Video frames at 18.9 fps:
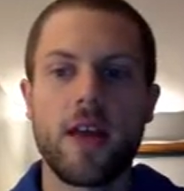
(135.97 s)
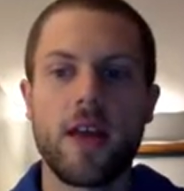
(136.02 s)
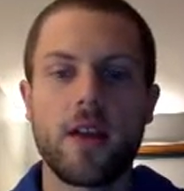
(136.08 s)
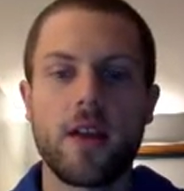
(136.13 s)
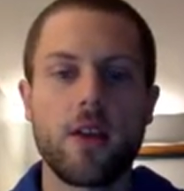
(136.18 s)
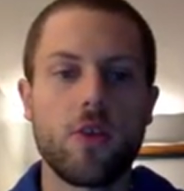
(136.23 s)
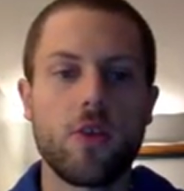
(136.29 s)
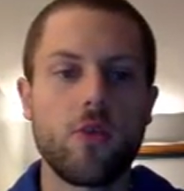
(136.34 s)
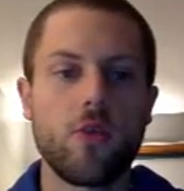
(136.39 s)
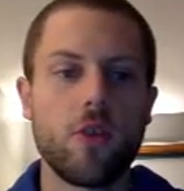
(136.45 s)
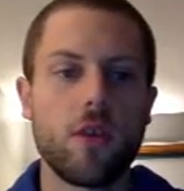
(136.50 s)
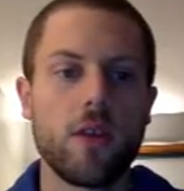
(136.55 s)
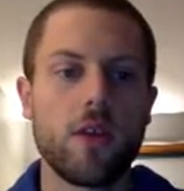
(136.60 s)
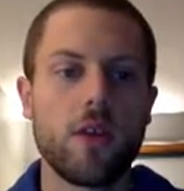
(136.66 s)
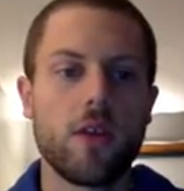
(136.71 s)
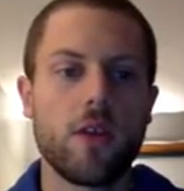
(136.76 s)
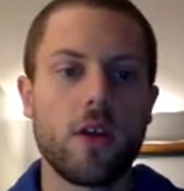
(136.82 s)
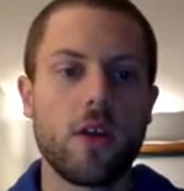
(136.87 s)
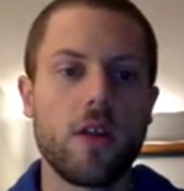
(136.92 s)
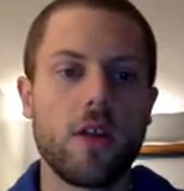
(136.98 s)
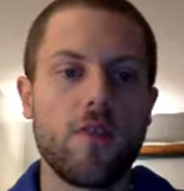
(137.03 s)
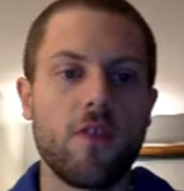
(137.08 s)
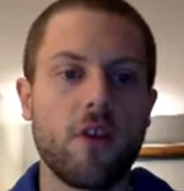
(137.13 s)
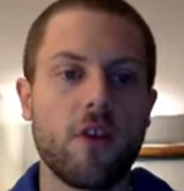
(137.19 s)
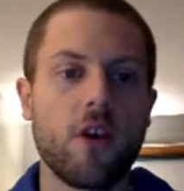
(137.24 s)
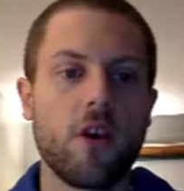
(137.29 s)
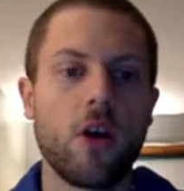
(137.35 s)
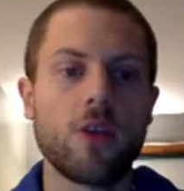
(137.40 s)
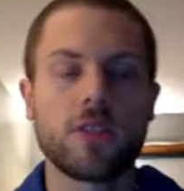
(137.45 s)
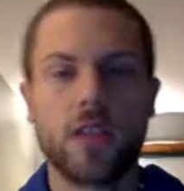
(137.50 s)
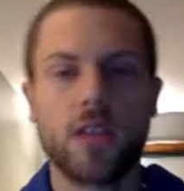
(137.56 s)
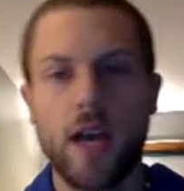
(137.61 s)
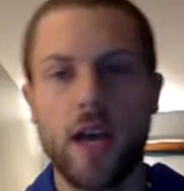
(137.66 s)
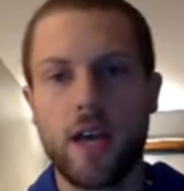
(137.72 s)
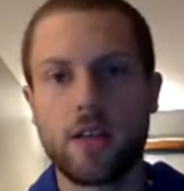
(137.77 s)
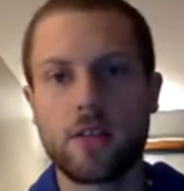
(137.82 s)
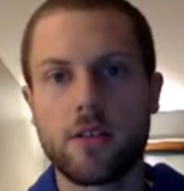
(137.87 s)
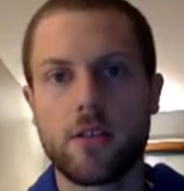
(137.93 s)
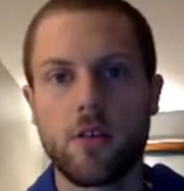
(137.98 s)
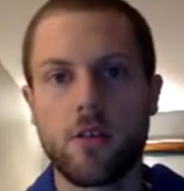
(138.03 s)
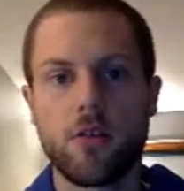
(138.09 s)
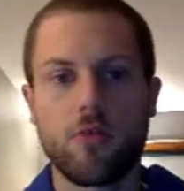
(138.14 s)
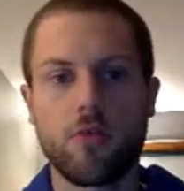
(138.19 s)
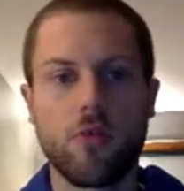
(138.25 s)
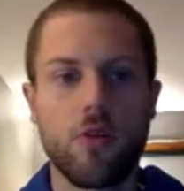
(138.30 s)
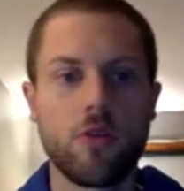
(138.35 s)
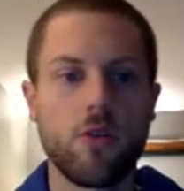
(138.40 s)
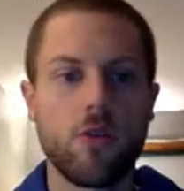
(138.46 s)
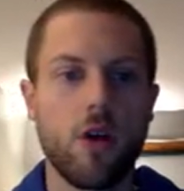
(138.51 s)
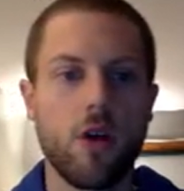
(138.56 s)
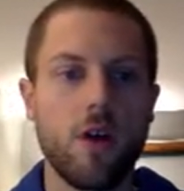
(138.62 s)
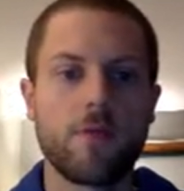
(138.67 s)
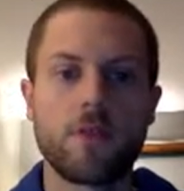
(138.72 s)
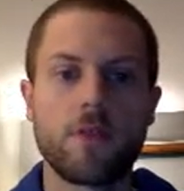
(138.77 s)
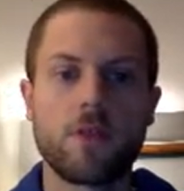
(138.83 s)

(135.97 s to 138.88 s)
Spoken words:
And really, you can, if the cosines are throwing you off,